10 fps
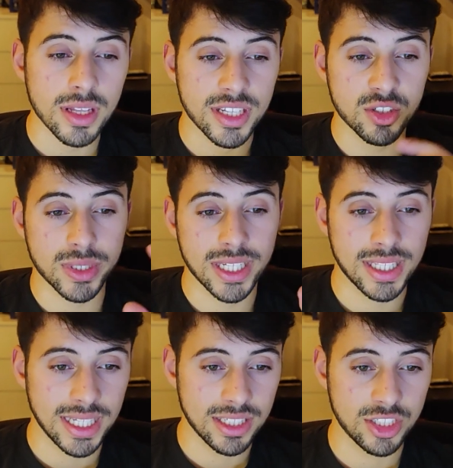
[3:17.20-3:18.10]
This will get
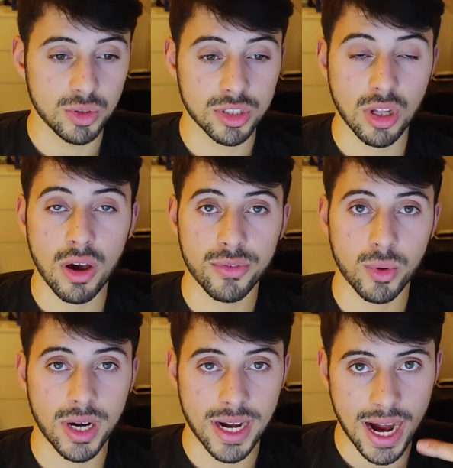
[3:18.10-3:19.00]
the ECU
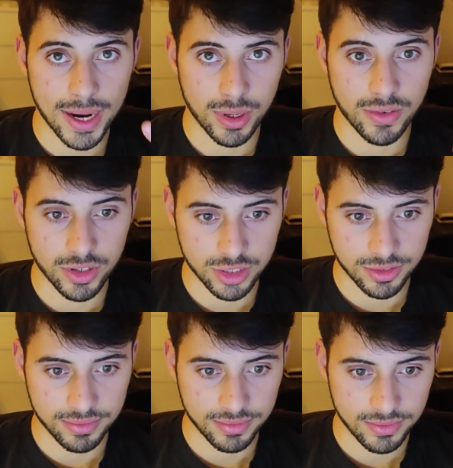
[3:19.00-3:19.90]
software and hardware version.